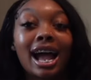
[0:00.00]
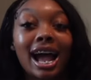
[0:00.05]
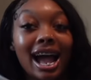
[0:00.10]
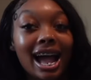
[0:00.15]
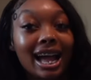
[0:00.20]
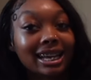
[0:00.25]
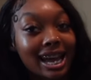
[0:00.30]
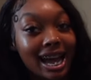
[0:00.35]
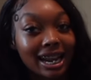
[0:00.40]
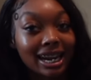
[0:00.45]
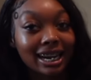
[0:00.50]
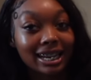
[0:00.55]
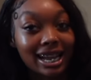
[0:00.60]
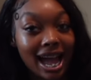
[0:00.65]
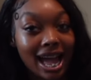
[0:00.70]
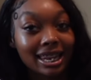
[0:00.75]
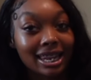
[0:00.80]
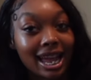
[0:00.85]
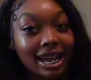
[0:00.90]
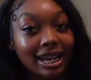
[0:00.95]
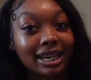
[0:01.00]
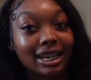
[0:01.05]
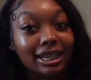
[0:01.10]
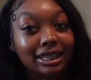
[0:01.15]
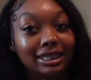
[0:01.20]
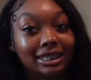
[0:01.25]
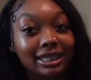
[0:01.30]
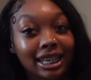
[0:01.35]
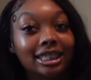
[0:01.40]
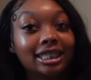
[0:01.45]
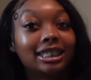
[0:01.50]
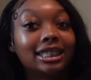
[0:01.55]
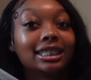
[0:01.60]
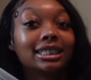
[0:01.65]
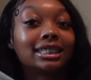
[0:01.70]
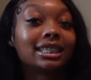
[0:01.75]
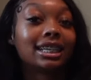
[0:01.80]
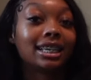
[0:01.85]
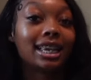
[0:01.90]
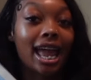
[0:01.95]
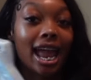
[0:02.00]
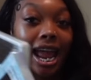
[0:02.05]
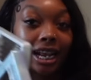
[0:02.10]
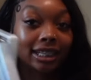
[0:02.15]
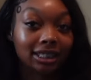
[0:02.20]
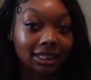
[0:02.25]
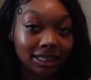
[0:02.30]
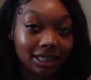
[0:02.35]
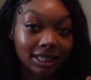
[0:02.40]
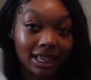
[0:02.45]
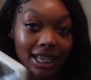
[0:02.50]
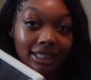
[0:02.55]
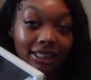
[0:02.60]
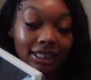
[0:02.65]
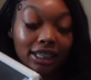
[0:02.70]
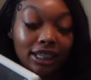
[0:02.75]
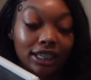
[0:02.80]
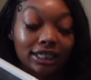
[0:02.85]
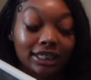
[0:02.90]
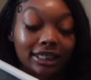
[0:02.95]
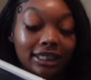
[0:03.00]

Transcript: I kind of got like an addiction to lash clusters.